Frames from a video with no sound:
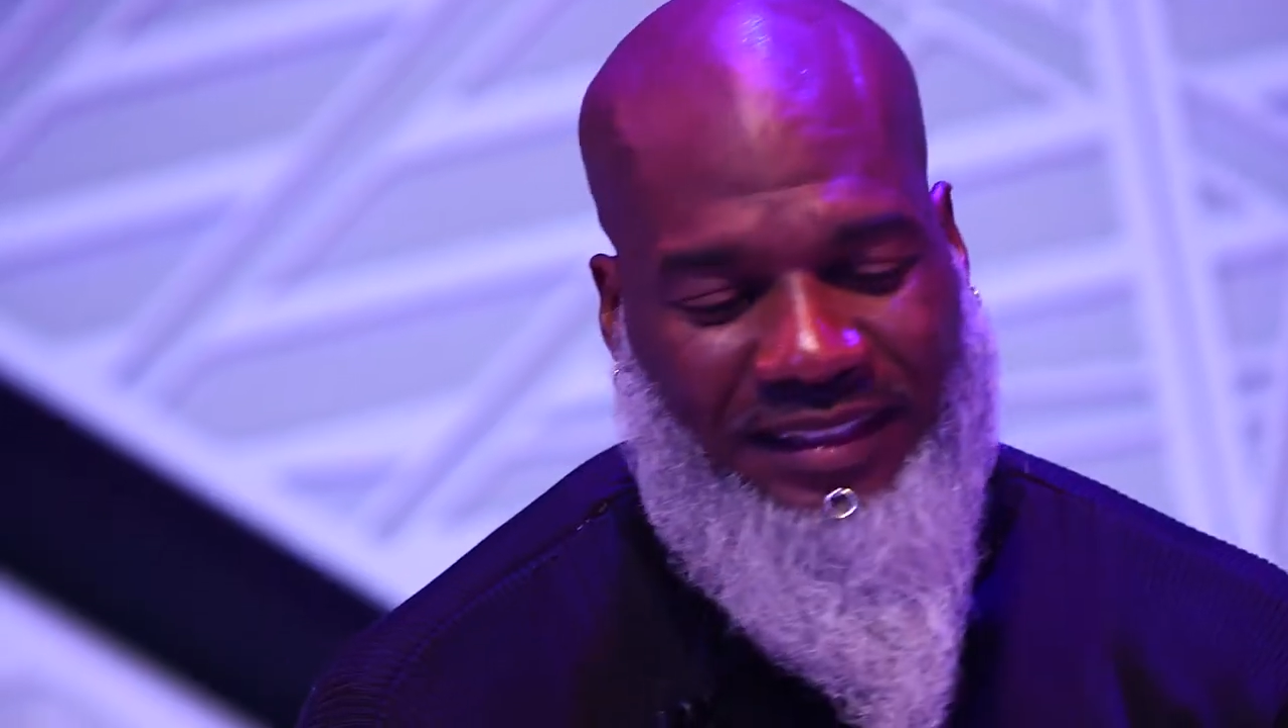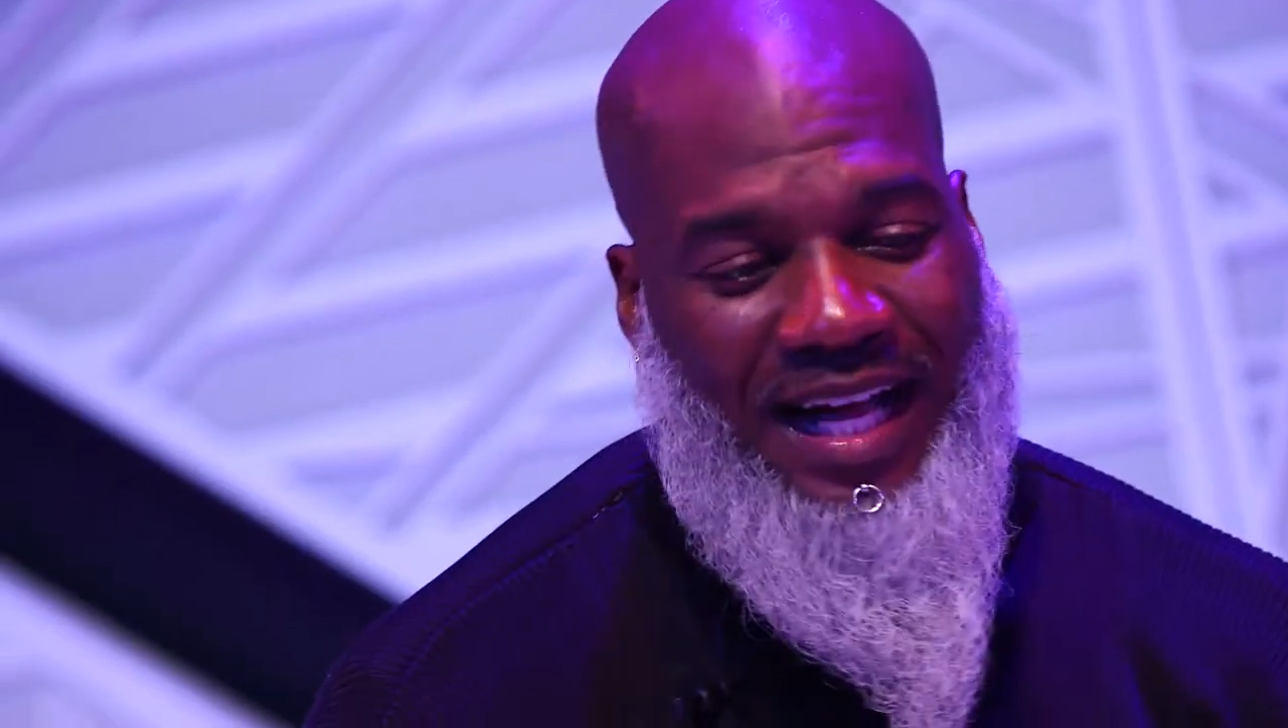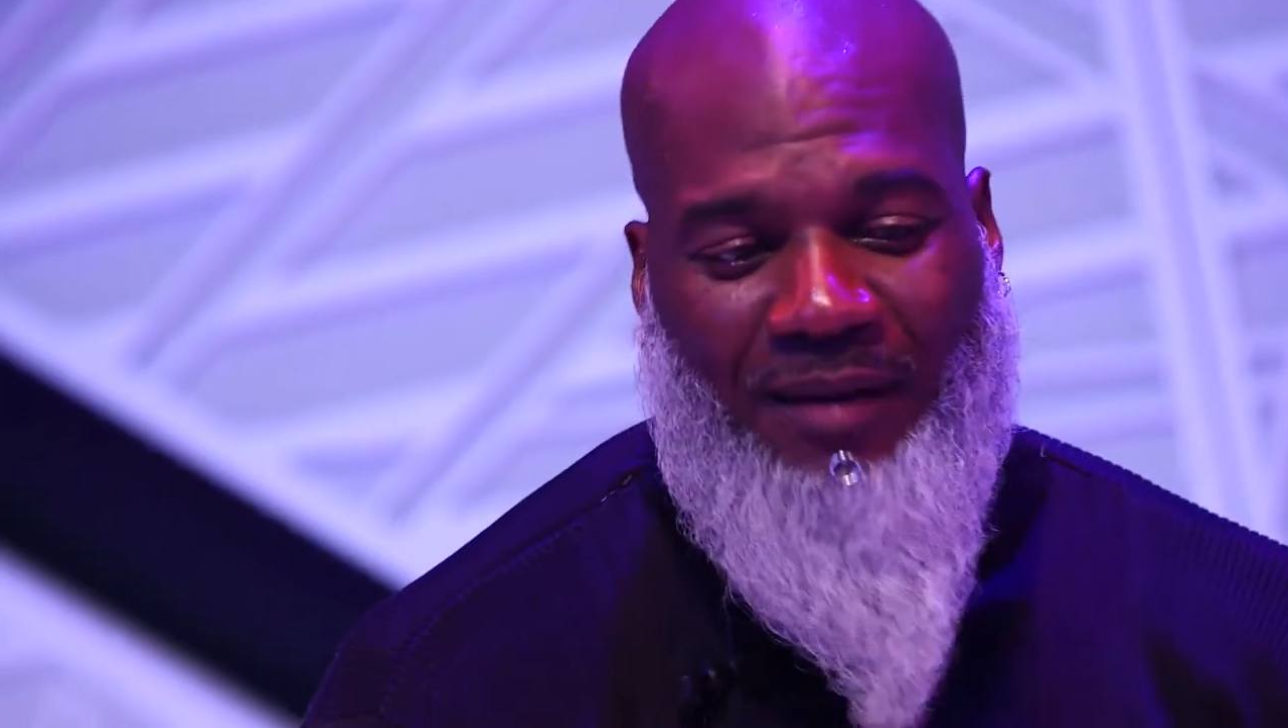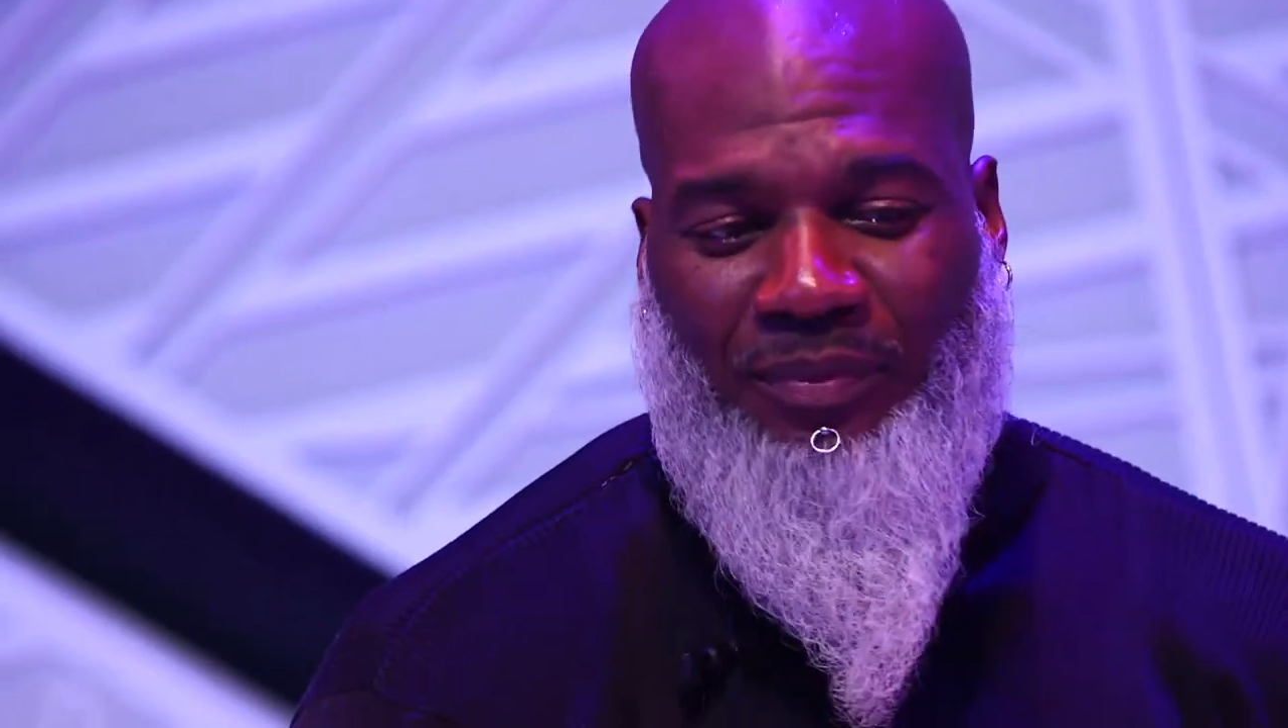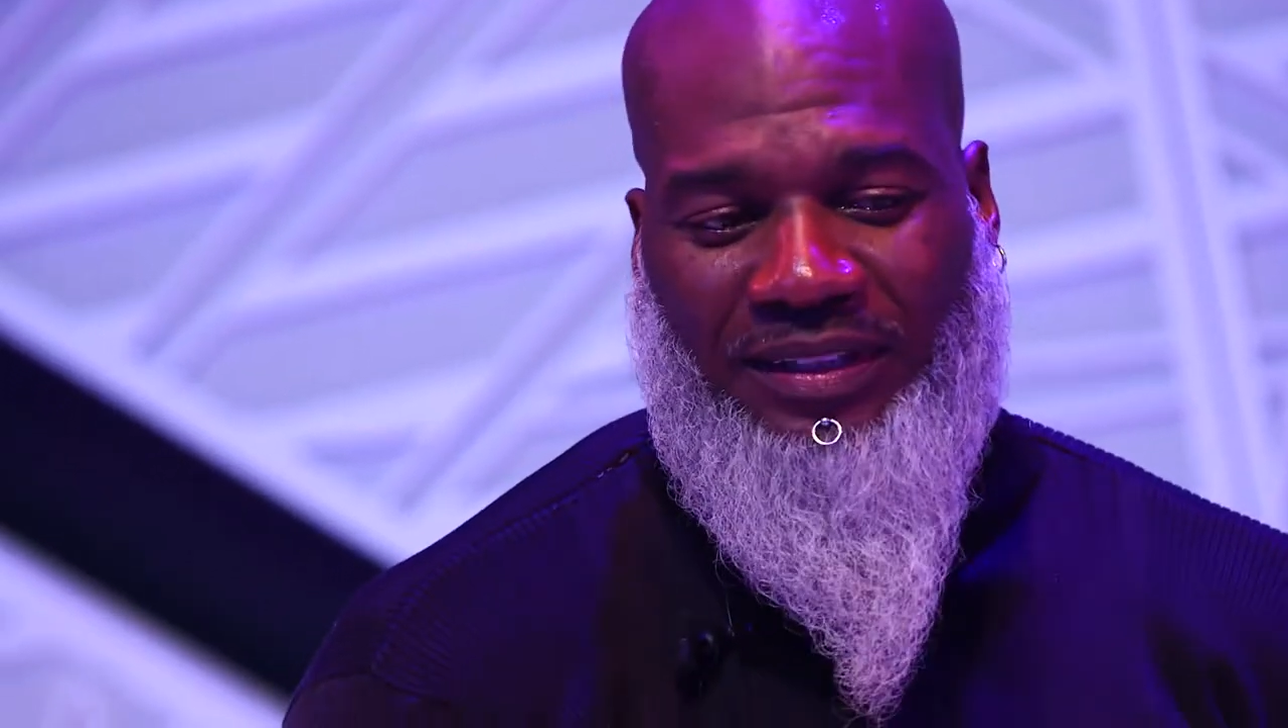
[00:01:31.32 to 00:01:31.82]

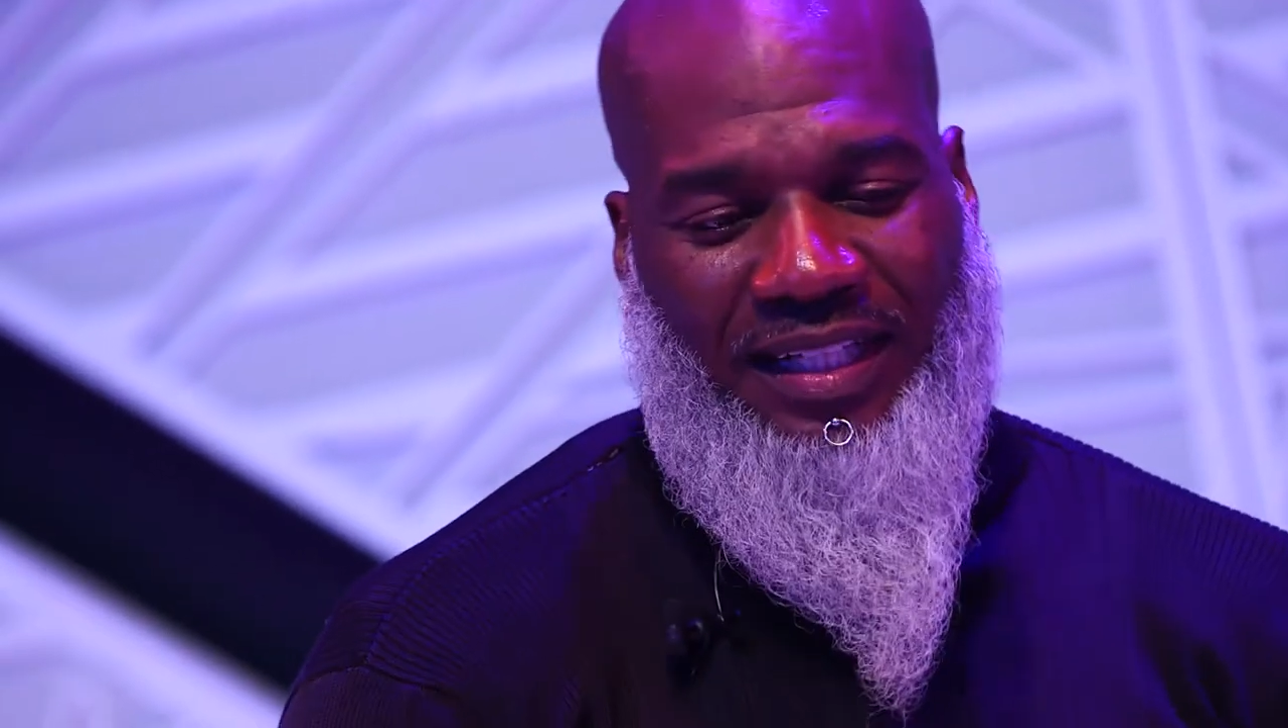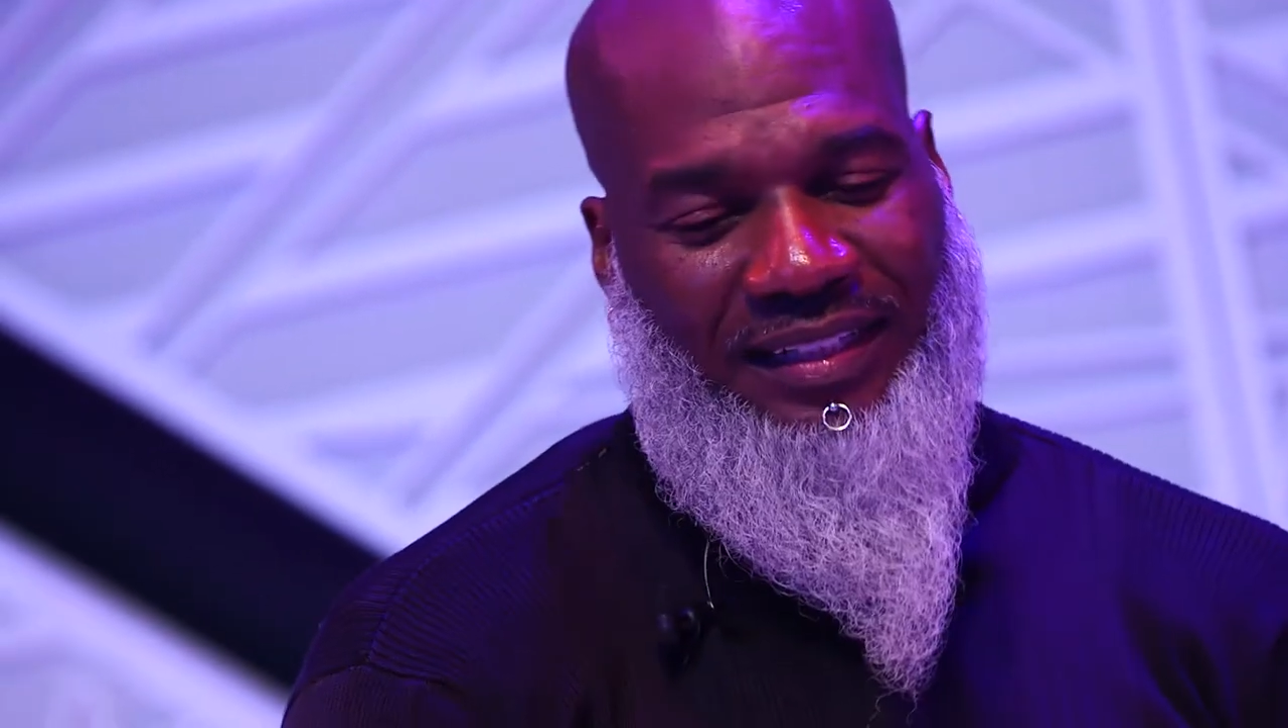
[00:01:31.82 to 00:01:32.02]
stop is